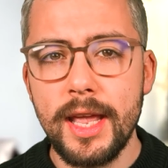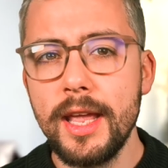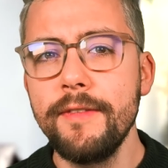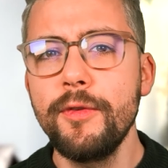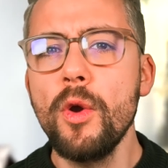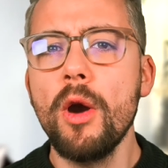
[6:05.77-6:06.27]

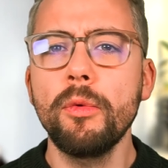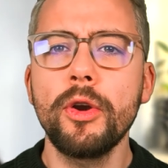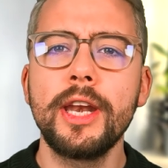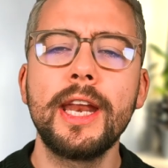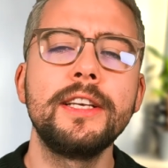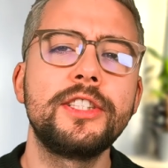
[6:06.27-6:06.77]
If you are
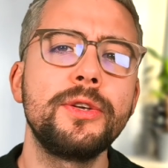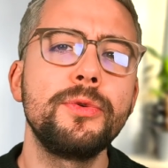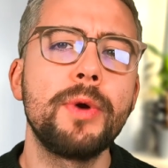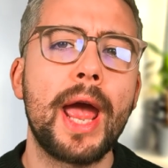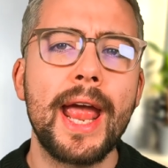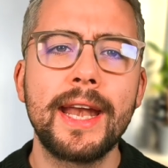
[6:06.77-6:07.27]
running
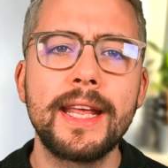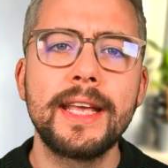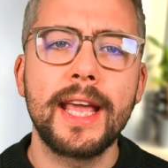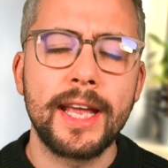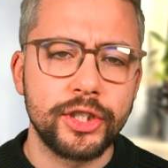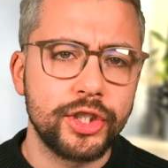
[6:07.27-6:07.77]
into
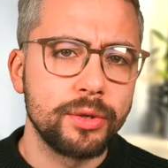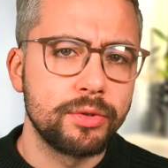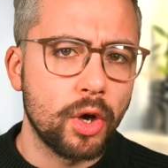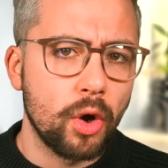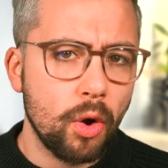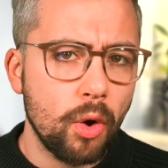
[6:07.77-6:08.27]
any issues
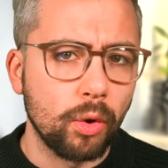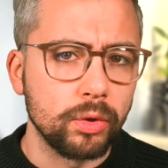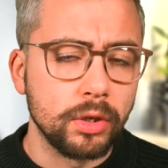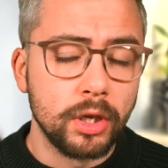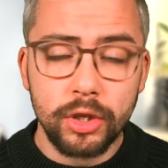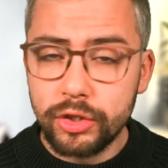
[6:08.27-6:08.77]
at
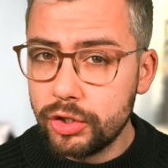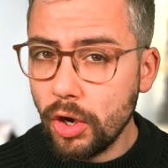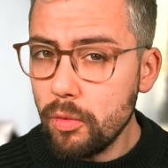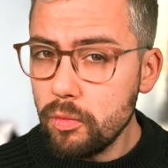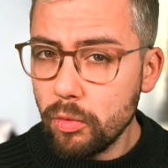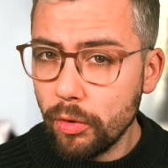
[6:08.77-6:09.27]
all
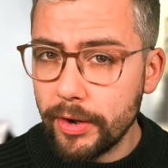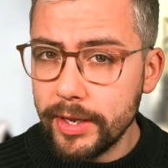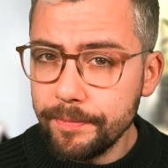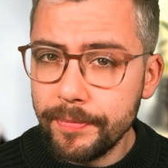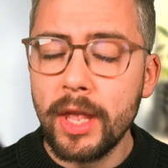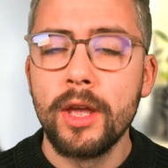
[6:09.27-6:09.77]
don't
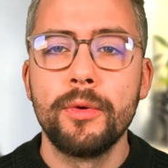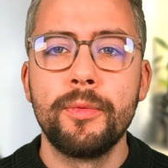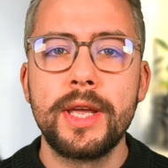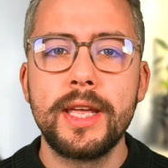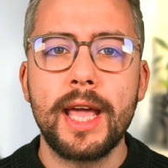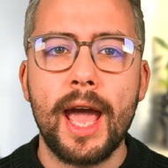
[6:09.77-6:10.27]
worry,
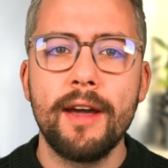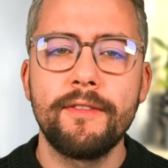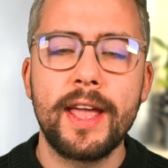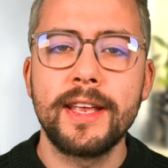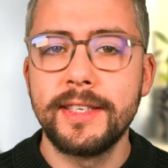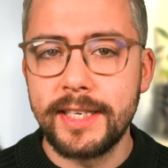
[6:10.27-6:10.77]
we have
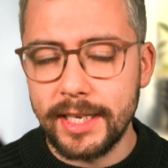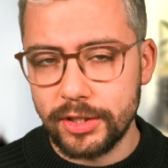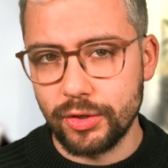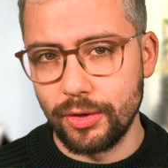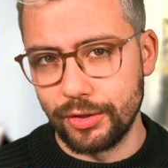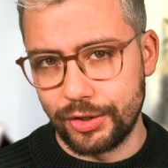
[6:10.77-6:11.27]
a
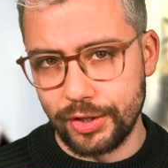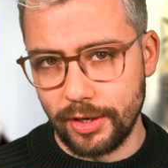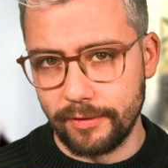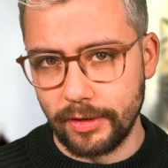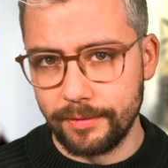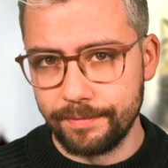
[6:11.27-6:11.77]
Discord server.